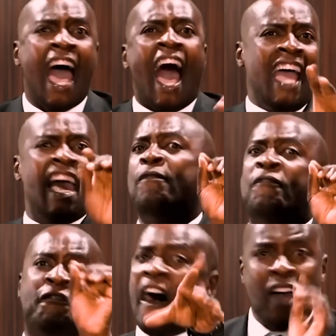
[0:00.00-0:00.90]
I have
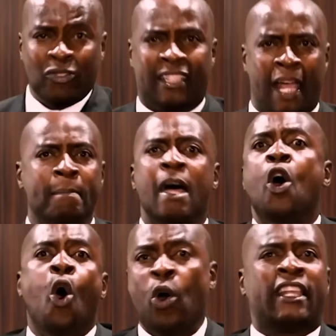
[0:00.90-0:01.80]
found him
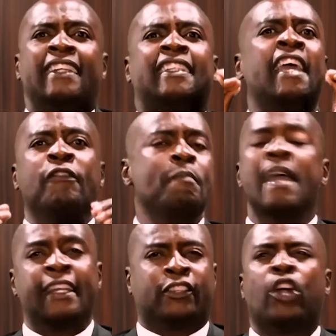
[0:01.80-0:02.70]
who can give
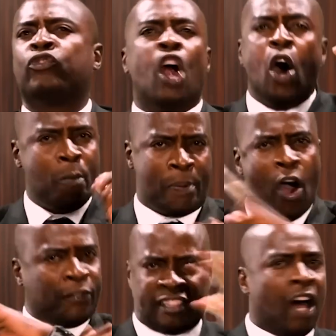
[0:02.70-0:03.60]
me the robe
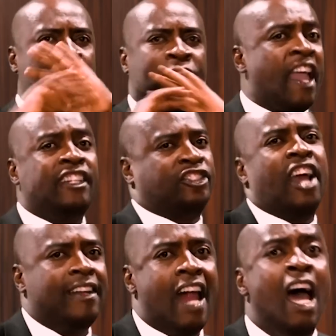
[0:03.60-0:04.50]
of
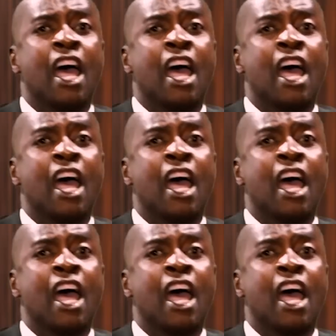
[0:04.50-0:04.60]
salvation.